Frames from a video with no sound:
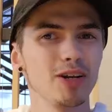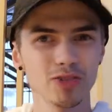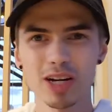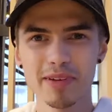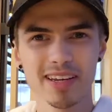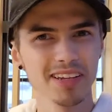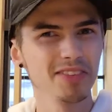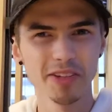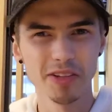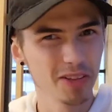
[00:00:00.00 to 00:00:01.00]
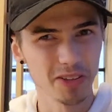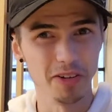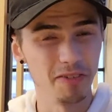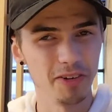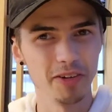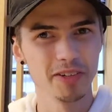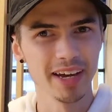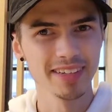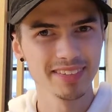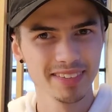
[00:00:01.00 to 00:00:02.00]
But I'll try to make it a little clearer for you
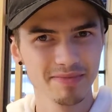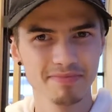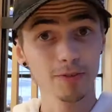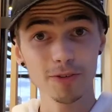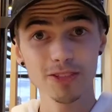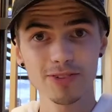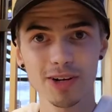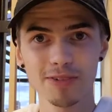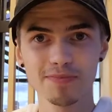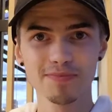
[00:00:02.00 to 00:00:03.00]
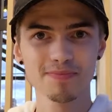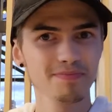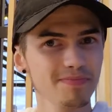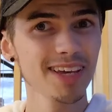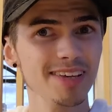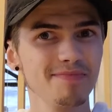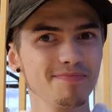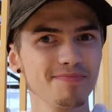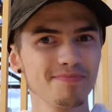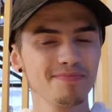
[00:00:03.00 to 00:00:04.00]
guys. So first of all, hey,
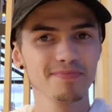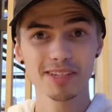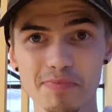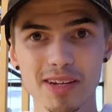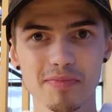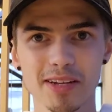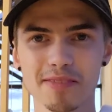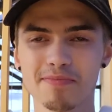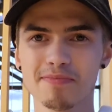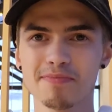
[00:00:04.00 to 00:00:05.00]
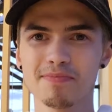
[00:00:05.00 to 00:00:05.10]
it's been a minute